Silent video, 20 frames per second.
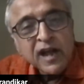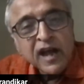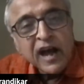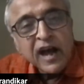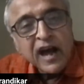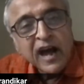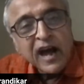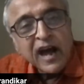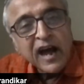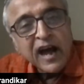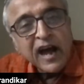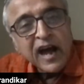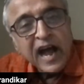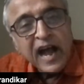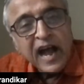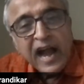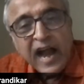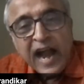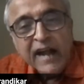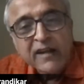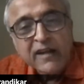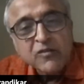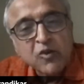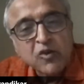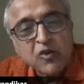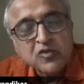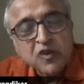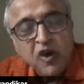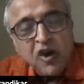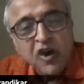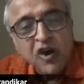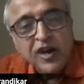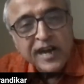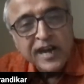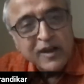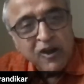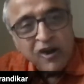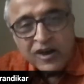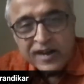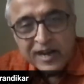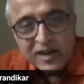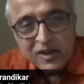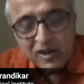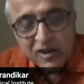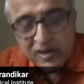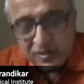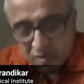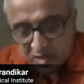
uh, and goes on and on and on.